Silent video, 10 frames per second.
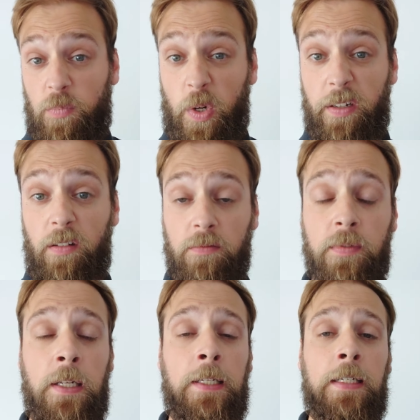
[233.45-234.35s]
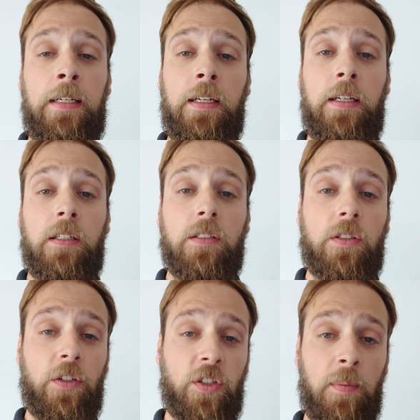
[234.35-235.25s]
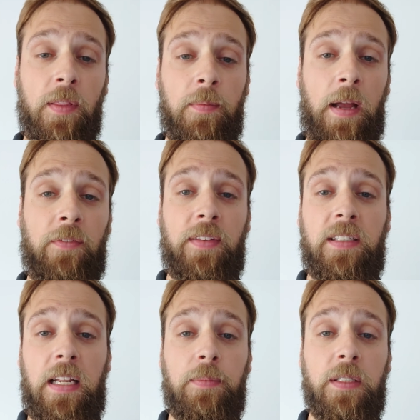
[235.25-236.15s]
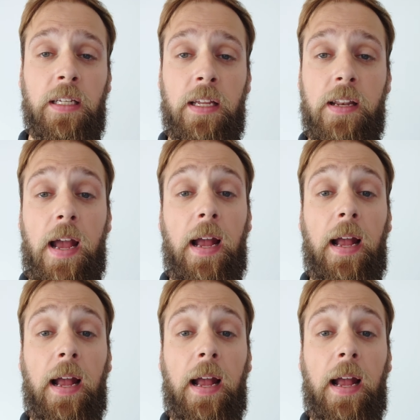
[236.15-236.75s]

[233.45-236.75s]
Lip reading: Why not? So some of them have this element in,